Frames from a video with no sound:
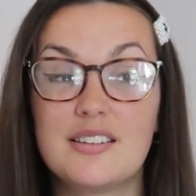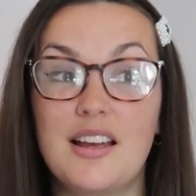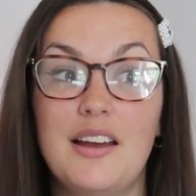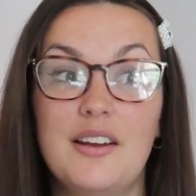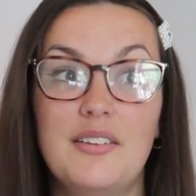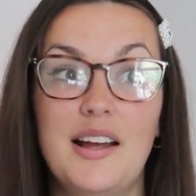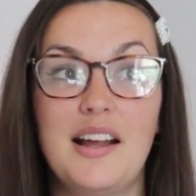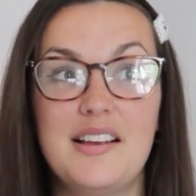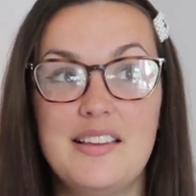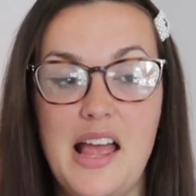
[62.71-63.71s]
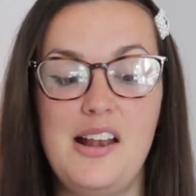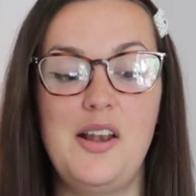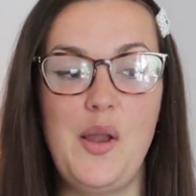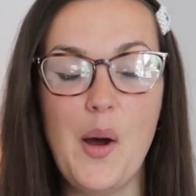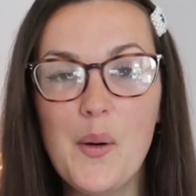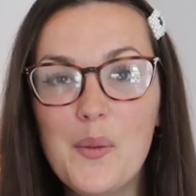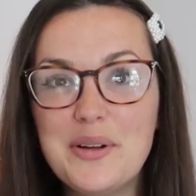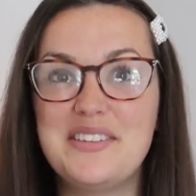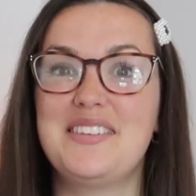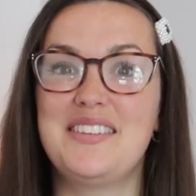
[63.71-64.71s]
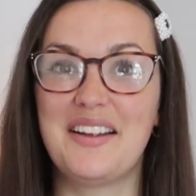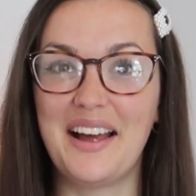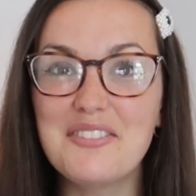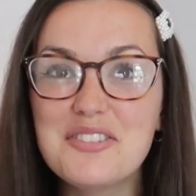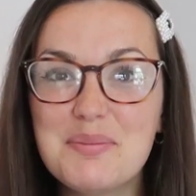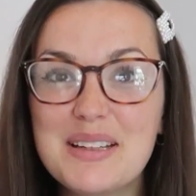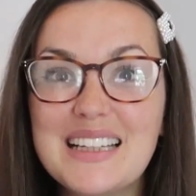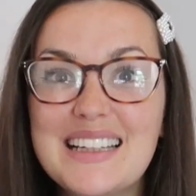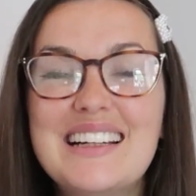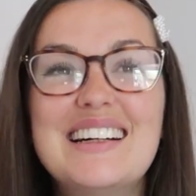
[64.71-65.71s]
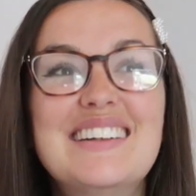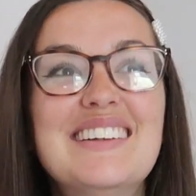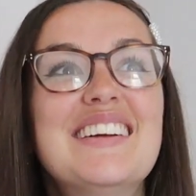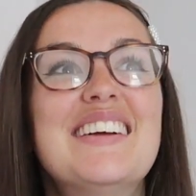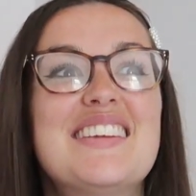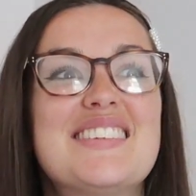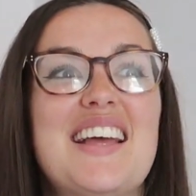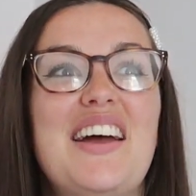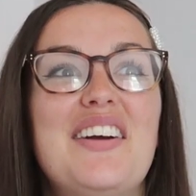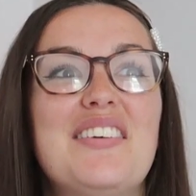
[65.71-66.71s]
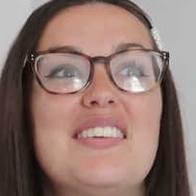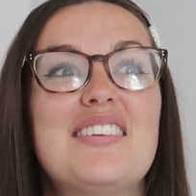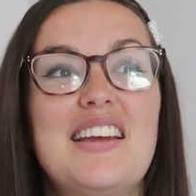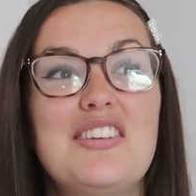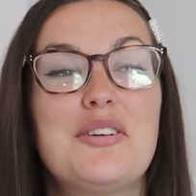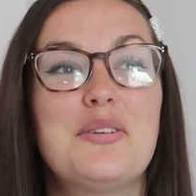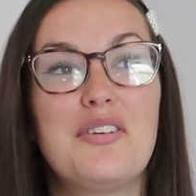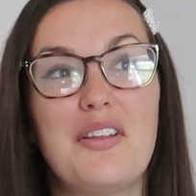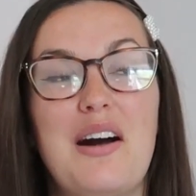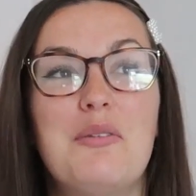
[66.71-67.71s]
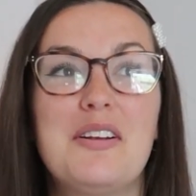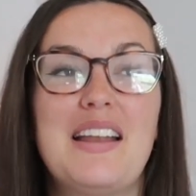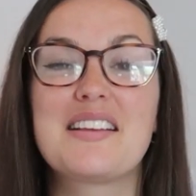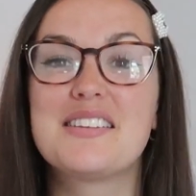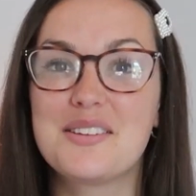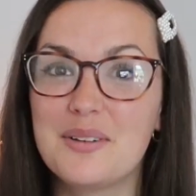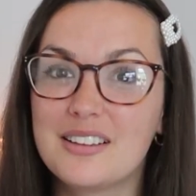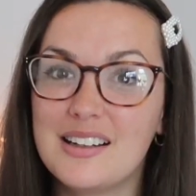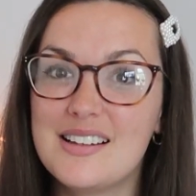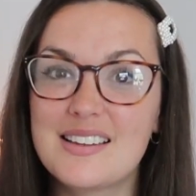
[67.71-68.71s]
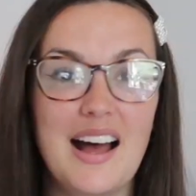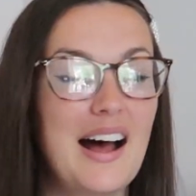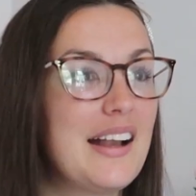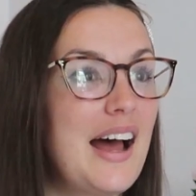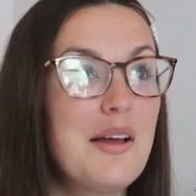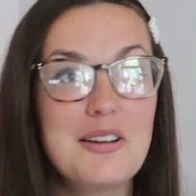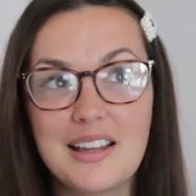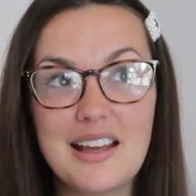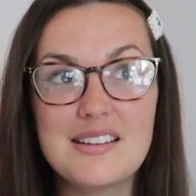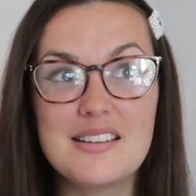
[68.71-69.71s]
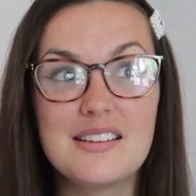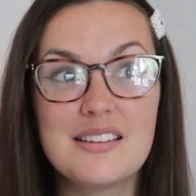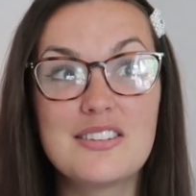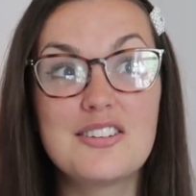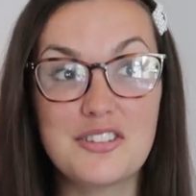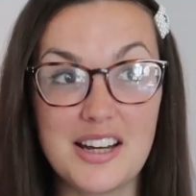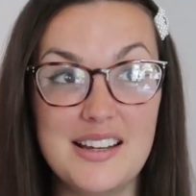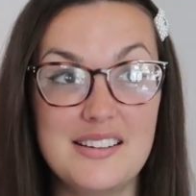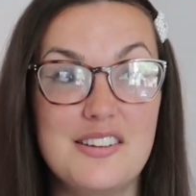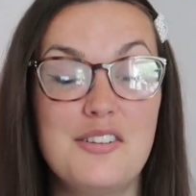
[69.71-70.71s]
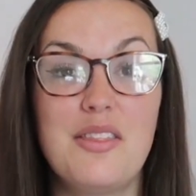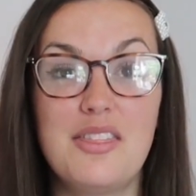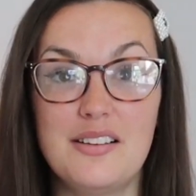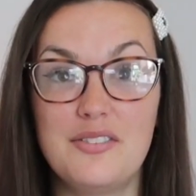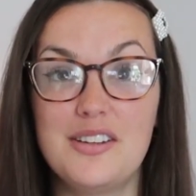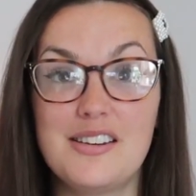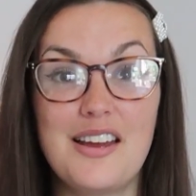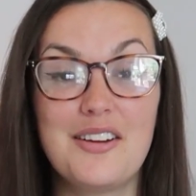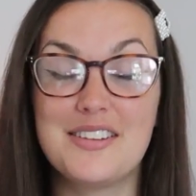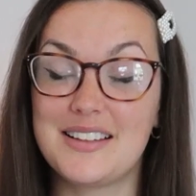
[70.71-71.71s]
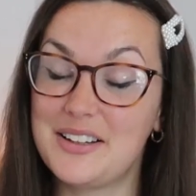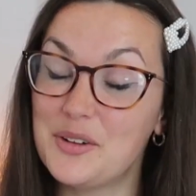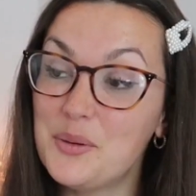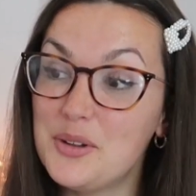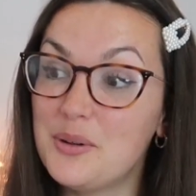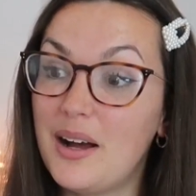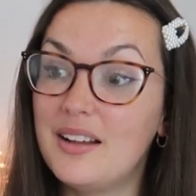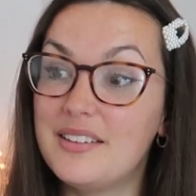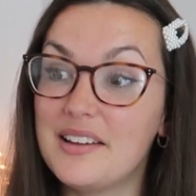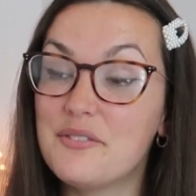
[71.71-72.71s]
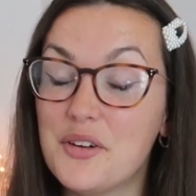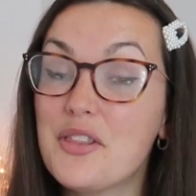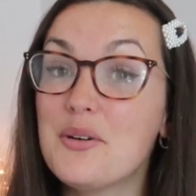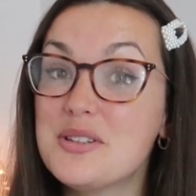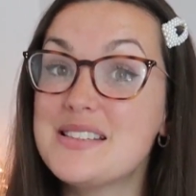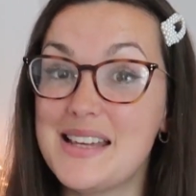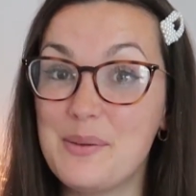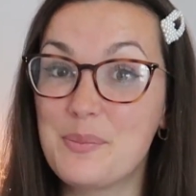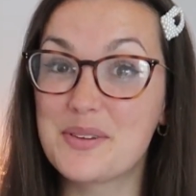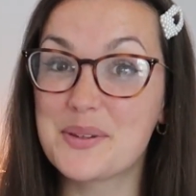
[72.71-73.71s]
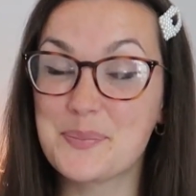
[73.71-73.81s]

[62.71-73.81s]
And I say no, it does not have to be. So stay tuned for that one next as well, guys. And I'm going to get straight into this video because I know you are dying for those tips.